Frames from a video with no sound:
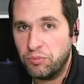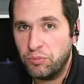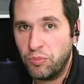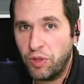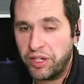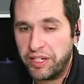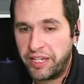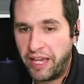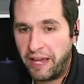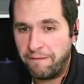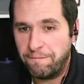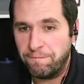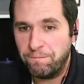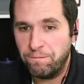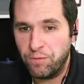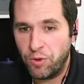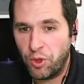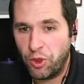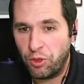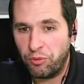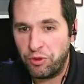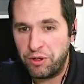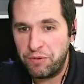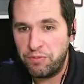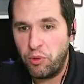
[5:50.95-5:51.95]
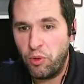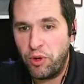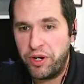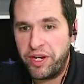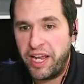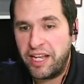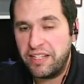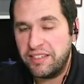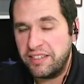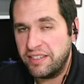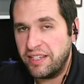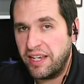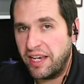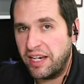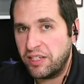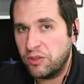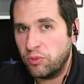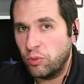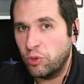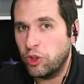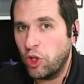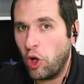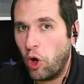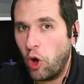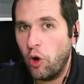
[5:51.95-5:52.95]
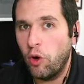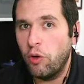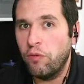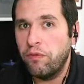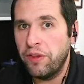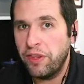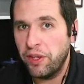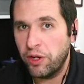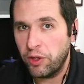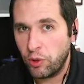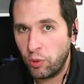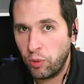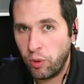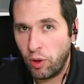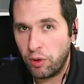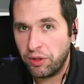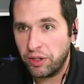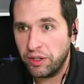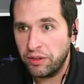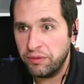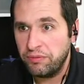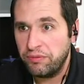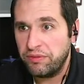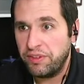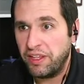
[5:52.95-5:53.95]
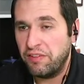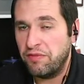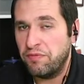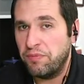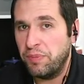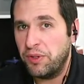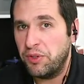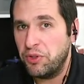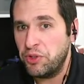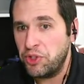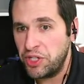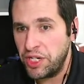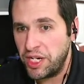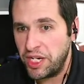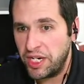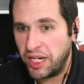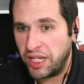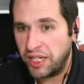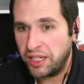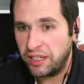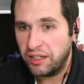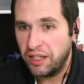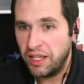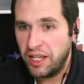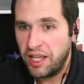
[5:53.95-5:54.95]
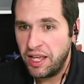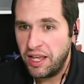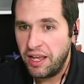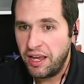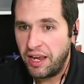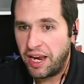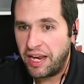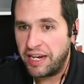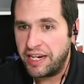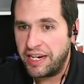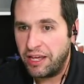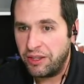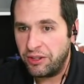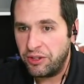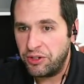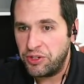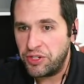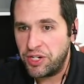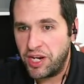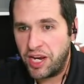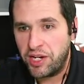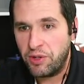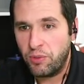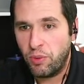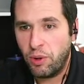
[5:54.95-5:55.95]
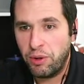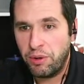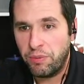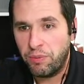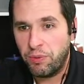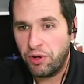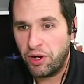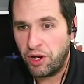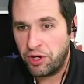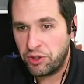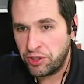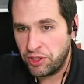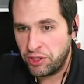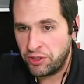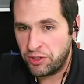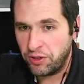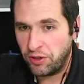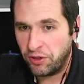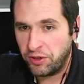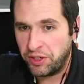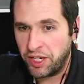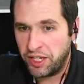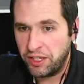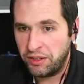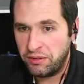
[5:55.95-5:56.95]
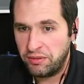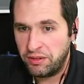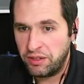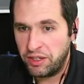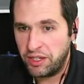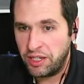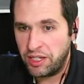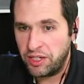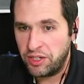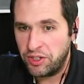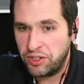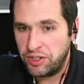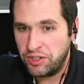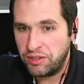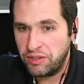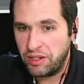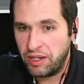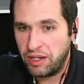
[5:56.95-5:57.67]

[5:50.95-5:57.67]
Again, 3.86 was over their quota. They've been cheating. And now the January production target is